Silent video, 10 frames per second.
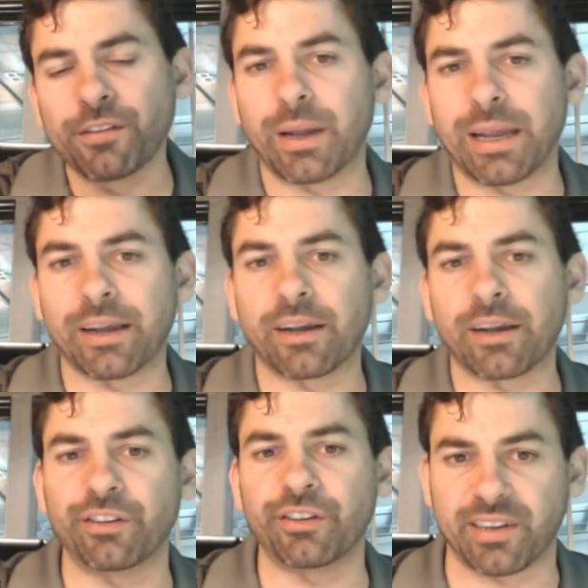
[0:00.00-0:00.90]

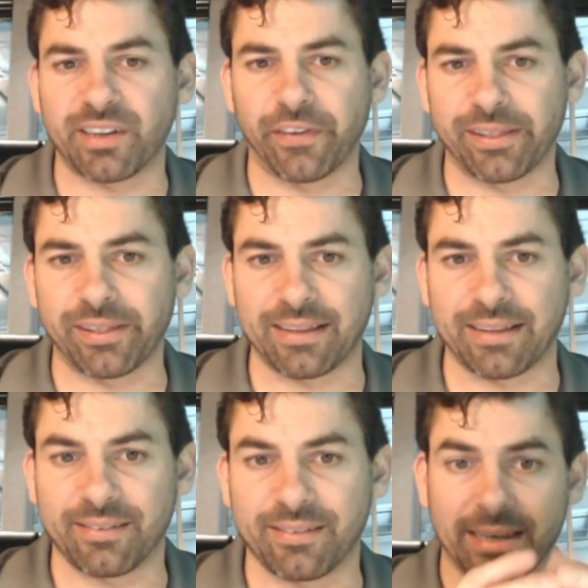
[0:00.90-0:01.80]
encourages different things
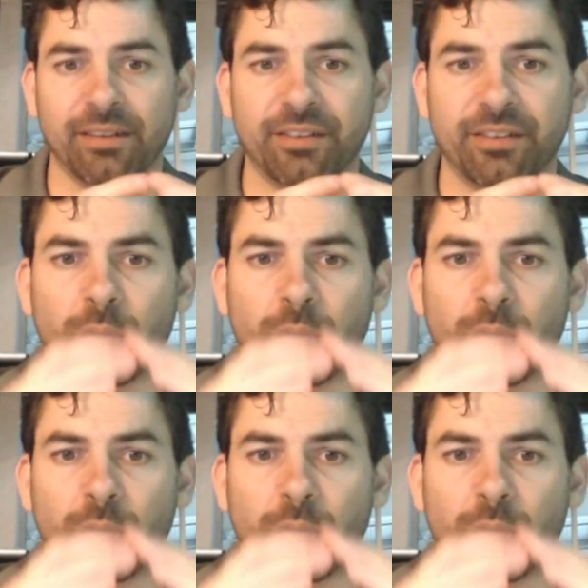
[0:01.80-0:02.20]
than in a circle.